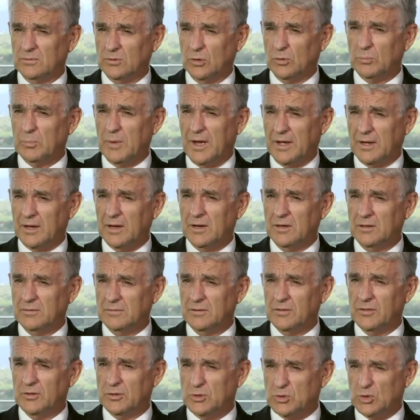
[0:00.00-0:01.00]
look back
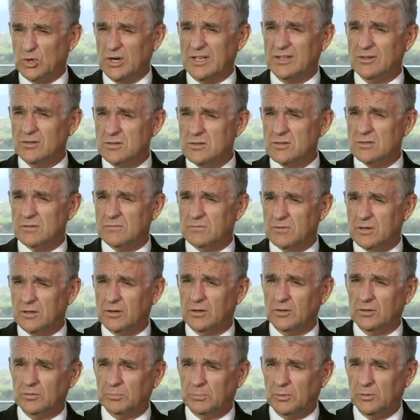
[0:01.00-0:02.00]
over the triggers at
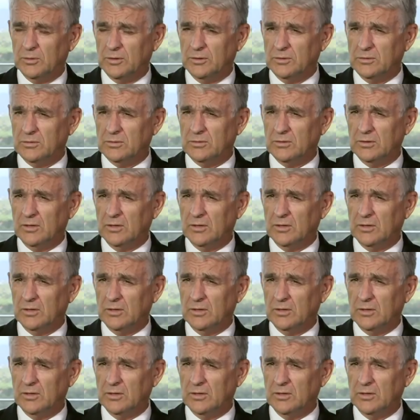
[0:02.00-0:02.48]
various points.